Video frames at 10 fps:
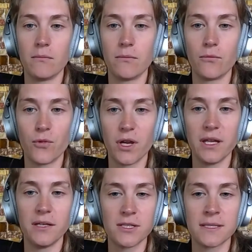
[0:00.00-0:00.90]

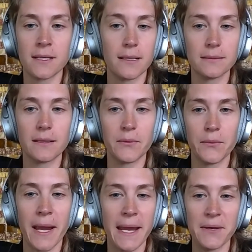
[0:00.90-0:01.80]
really just a
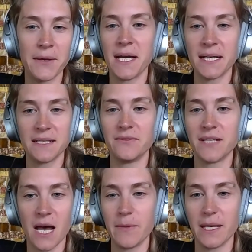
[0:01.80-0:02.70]
radioactive
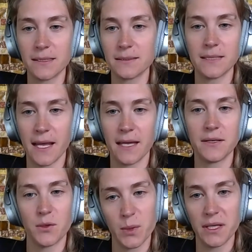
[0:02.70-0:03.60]
topic to
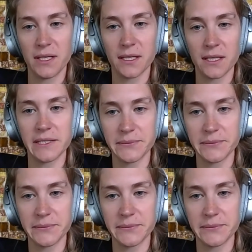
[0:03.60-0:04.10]
handle politically.